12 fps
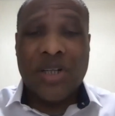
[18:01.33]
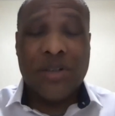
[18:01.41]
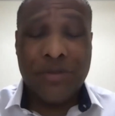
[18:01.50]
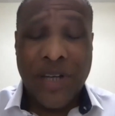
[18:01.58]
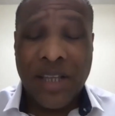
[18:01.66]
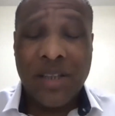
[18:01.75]

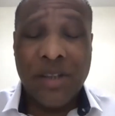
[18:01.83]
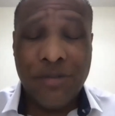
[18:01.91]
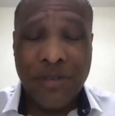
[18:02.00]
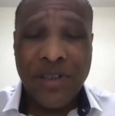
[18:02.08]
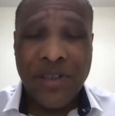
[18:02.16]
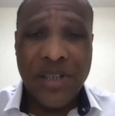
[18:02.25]
are frankly
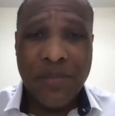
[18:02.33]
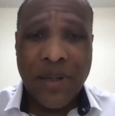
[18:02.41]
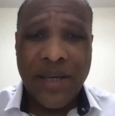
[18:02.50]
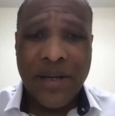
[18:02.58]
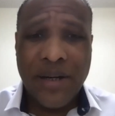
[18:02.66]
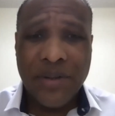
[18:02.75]
funded
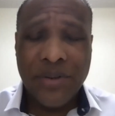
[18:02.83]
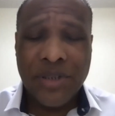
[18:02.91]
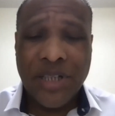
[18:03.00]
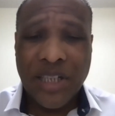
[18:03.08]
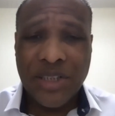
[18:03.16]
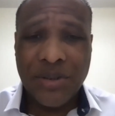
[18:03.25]
by other
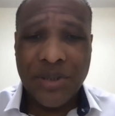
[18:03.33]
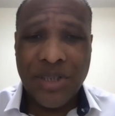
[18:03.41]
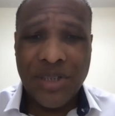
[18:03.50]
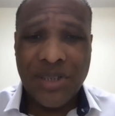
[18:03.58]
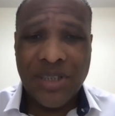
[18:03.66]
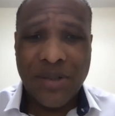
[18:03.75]

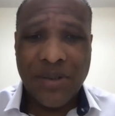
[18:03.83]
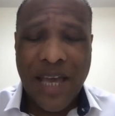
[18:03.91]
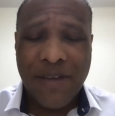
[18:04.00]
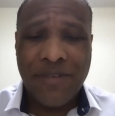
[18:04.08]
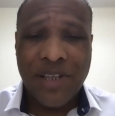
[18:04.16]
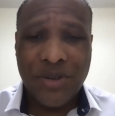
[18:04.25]
countries that
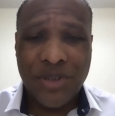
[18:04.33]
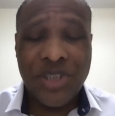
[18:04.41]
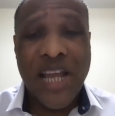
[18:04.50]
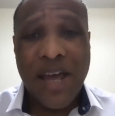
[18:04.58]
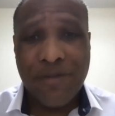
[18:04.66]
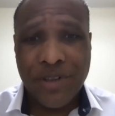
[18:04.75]
have interest
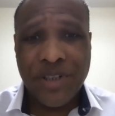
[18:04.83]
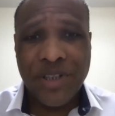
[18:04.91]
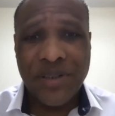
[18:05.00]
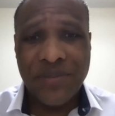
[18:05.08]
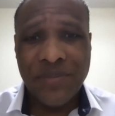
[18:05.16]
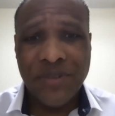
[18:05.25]
in Africa,
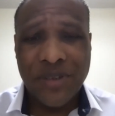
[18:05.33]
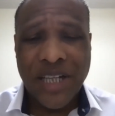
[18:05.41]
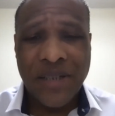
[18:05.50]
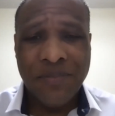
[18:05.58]
right?